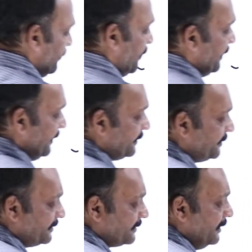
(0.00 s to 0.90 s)
all
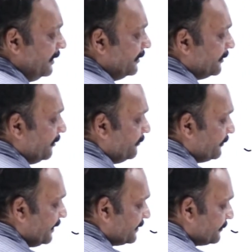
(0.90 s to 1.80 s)
directions. Now you
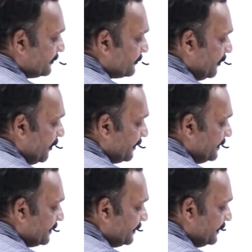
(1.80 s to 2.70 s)
take some small
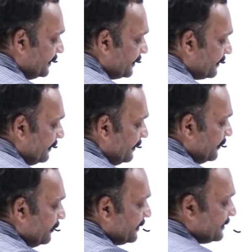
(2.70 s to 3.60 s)
region here.
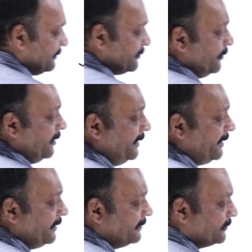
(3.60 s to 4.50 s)
Okay, some small
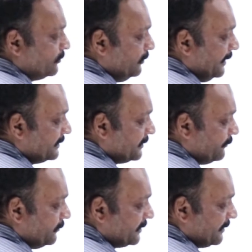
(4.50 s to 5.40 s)
area. Two lines of
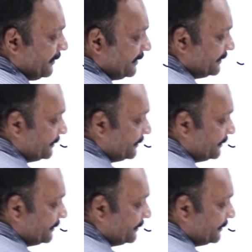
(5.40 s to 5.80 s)
force are passing